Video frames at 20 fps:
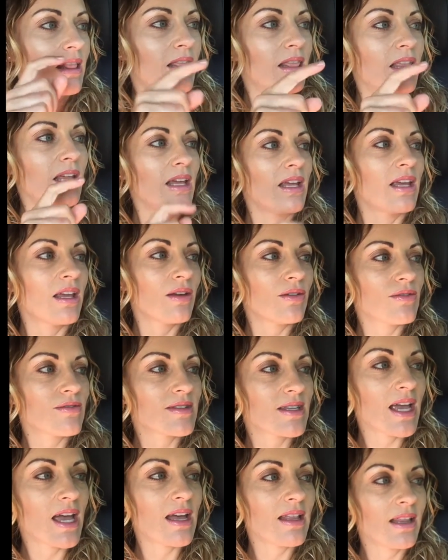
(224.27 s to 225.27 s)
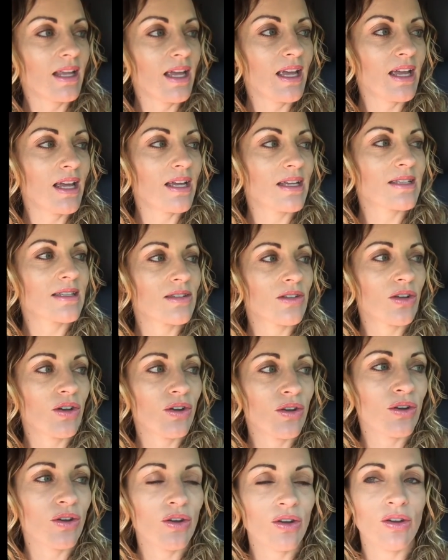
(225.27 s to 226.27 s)
the hills out there, so
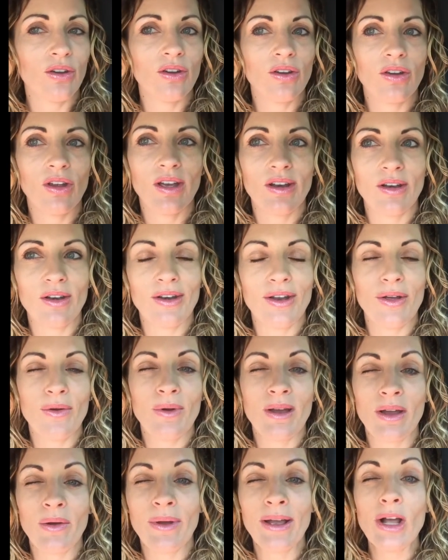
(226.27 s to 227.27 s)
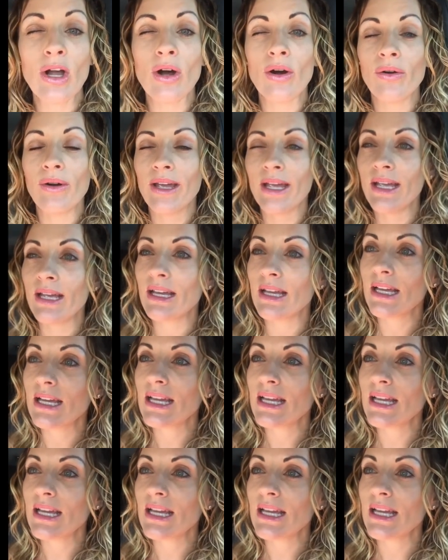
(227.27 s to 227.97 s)
I don't know where we're going,